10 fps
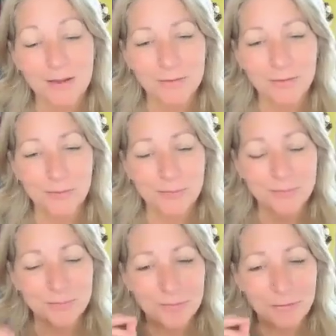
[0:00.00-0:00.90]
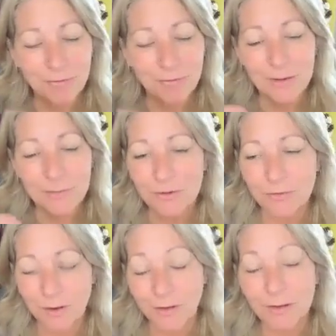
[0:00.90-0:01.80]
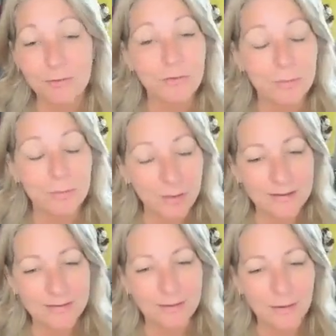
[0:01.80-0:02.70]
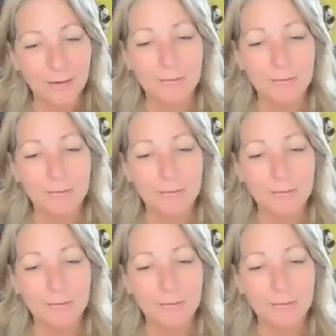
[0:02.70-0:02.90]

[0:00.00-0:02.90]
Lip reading: So freedom is kind of the place.